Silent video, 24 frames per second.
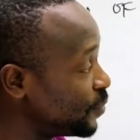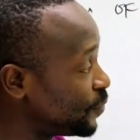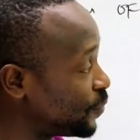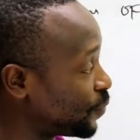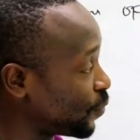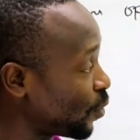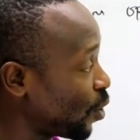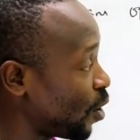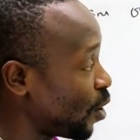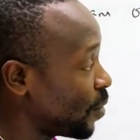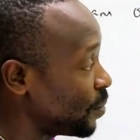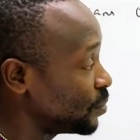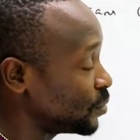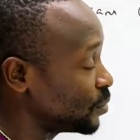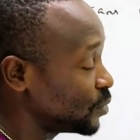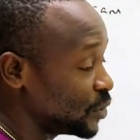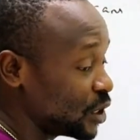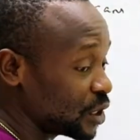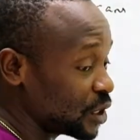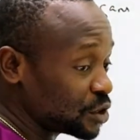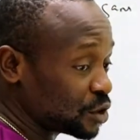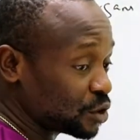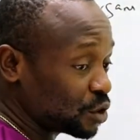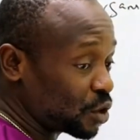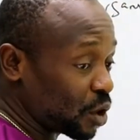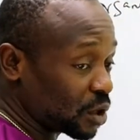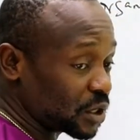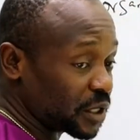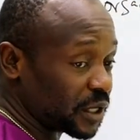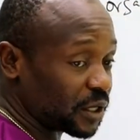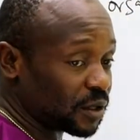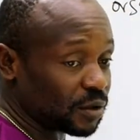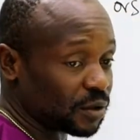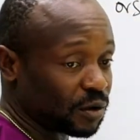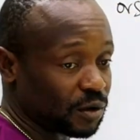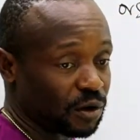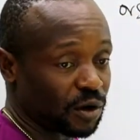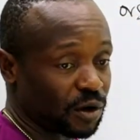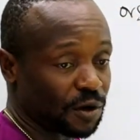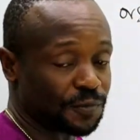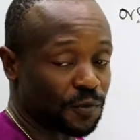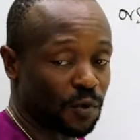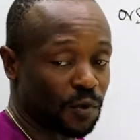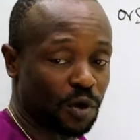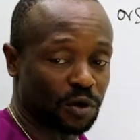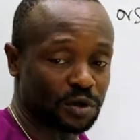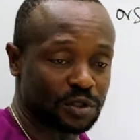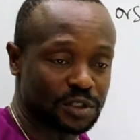from the study
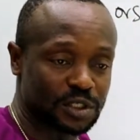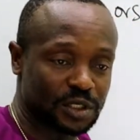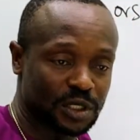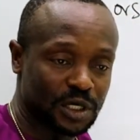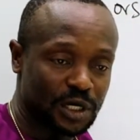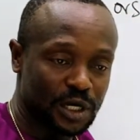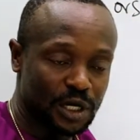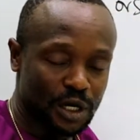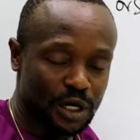of what?